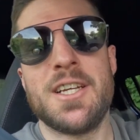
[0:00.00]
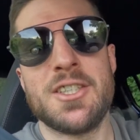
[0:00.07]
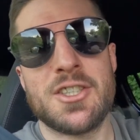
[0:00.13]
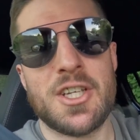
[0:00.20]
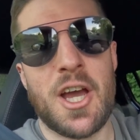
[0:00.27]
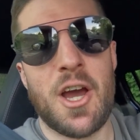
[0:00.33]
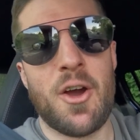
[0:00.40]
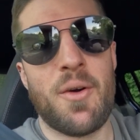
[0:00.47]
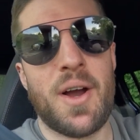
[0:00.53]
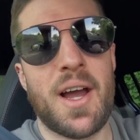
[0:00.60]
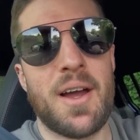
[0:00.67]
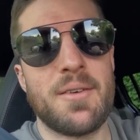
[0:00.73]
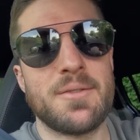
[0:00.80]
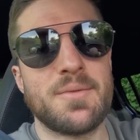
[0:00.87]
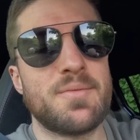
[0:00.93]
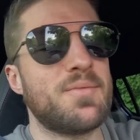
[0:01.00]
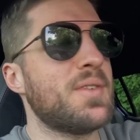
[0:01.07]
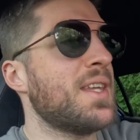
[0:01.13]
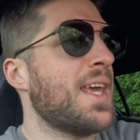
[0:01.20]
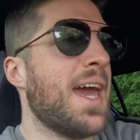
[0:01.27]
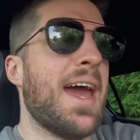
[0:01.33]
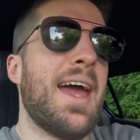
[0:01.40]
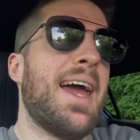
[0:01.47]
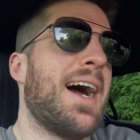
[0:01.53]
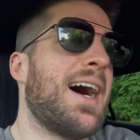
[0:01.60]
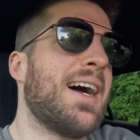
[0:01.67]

So yeah,